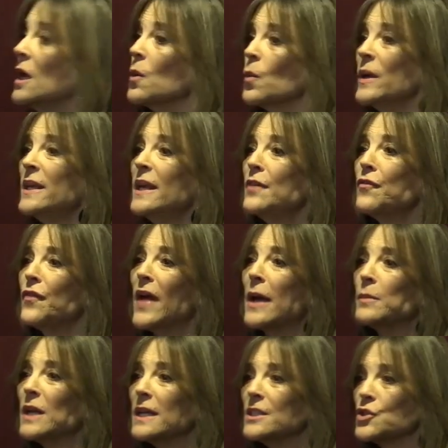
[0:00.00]
We need
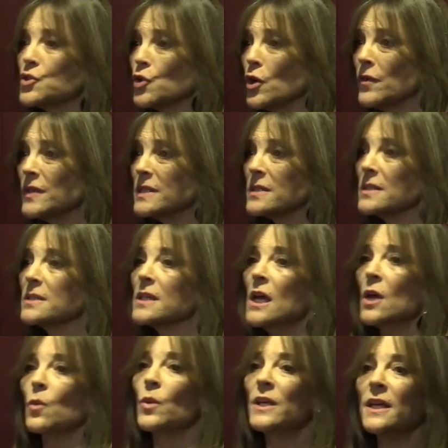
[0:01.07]
family services.
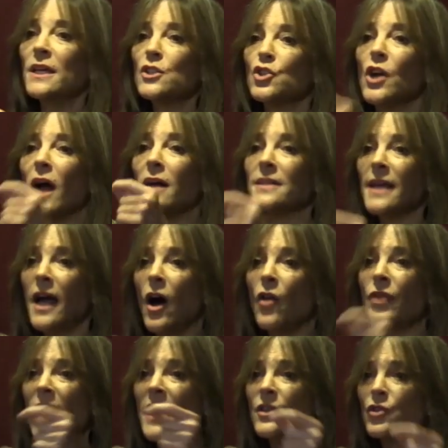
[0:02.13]
We need child
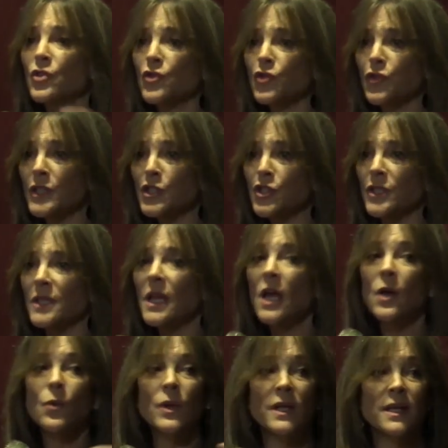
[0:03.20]
health and nutrition.
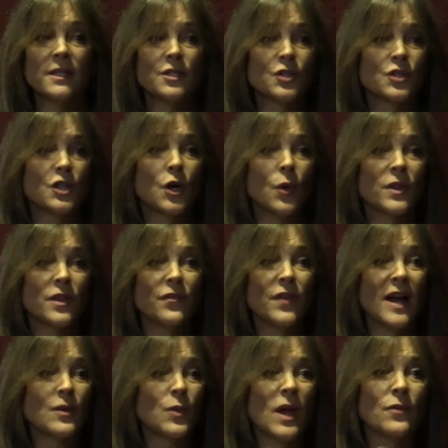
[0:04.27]
We need to deal with the
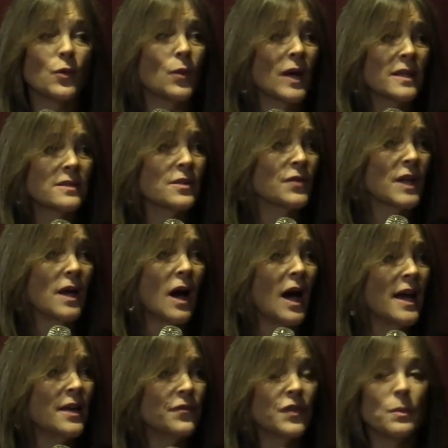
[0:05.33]
fact we have a relatively
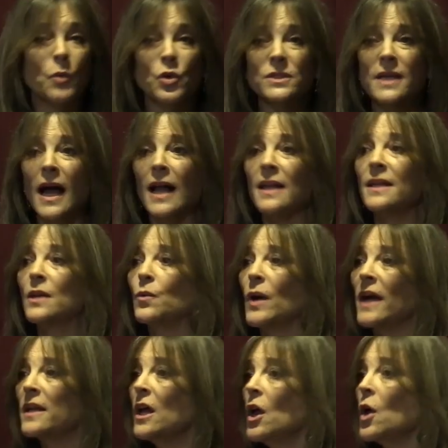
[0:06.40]
high infant mortality
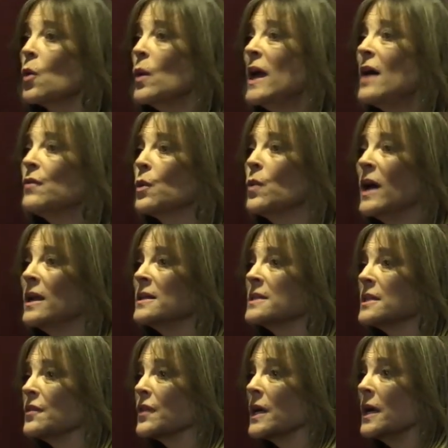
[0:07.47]
rate. We have a
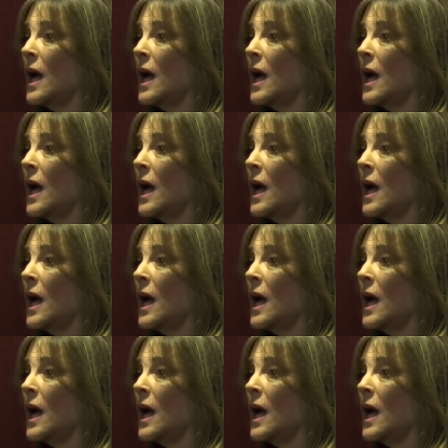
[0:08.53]
relatively